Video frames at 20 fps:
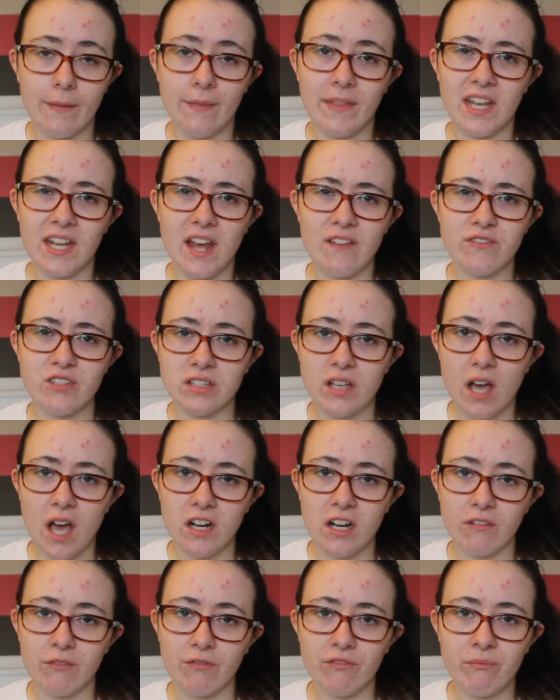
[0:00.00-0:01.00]
And then I've just
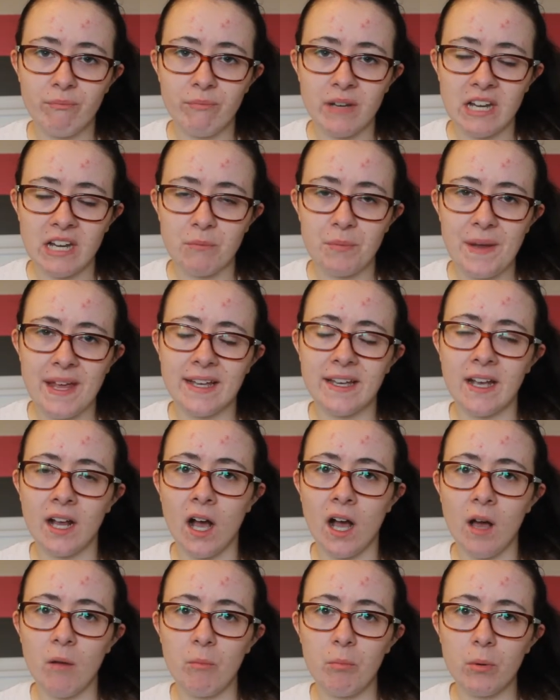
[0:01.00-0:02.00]
kind of been
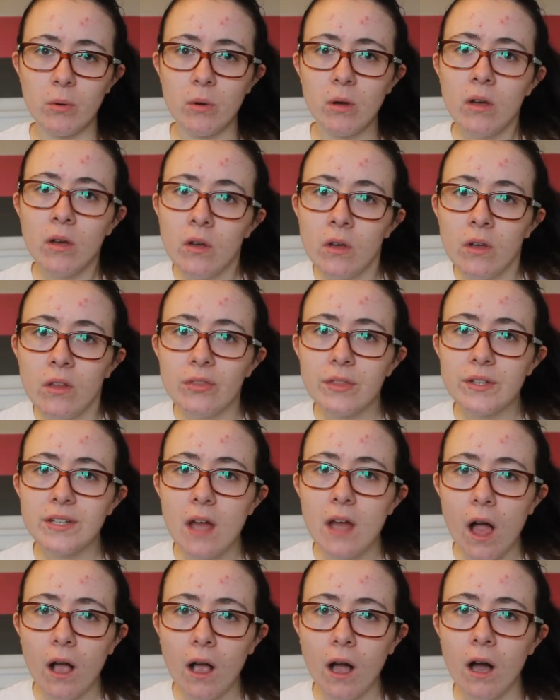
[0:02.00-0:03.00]
picking up the
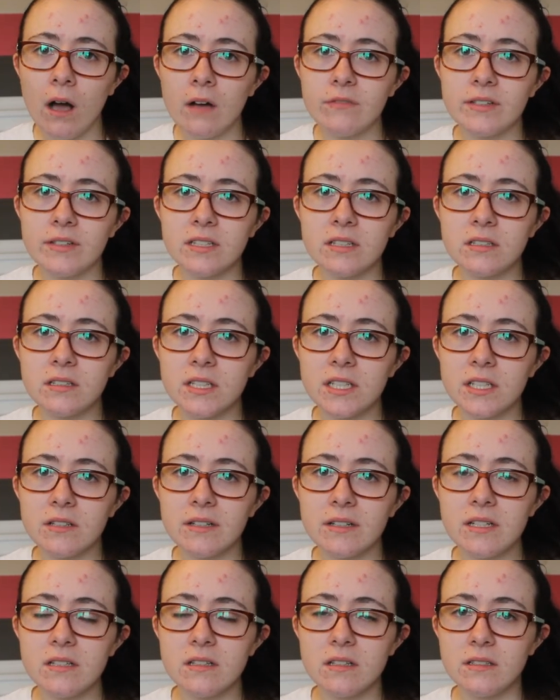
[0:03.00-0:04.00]
Dark Artificers
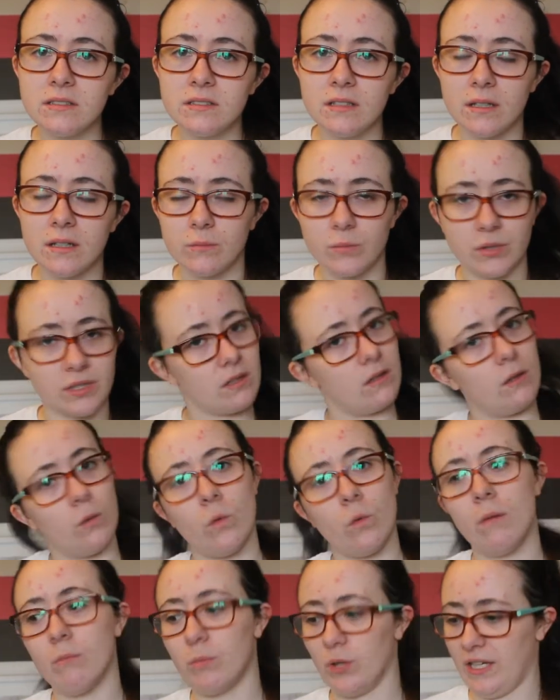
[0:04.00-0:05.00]
series and I'm still
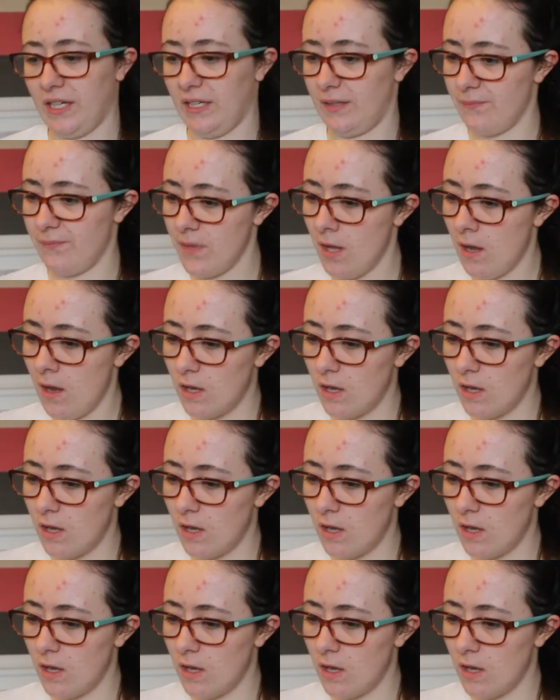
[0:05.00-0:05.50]
one book in.